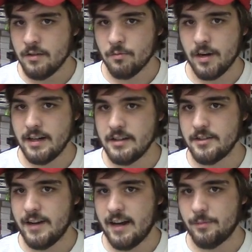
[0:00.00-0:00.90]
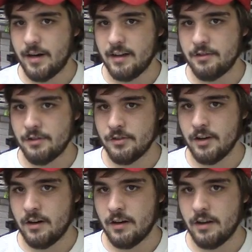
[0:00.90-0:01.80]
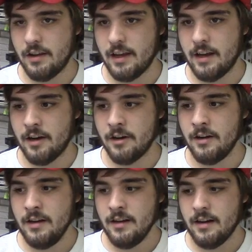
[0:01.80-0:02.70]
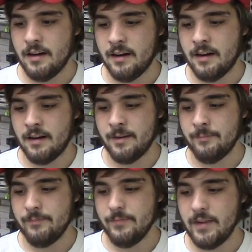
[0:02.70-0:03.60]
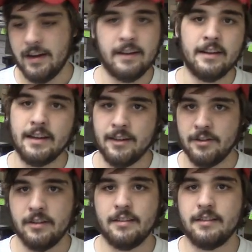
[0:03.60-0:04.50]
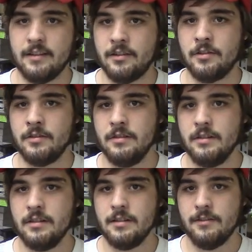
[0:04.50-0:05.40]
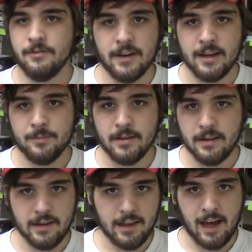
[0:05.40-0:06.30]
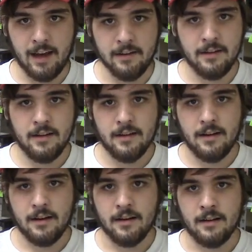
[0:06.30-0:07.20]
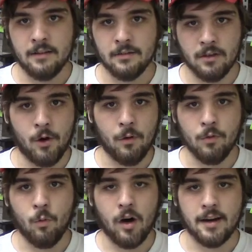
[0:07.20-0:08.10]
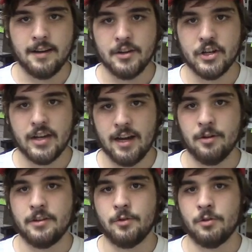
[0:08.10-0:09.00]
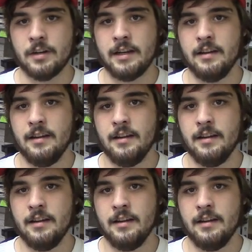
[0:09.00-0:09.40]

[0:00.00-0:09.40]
of atomizers on there, and even still vape in that lower wattage territory.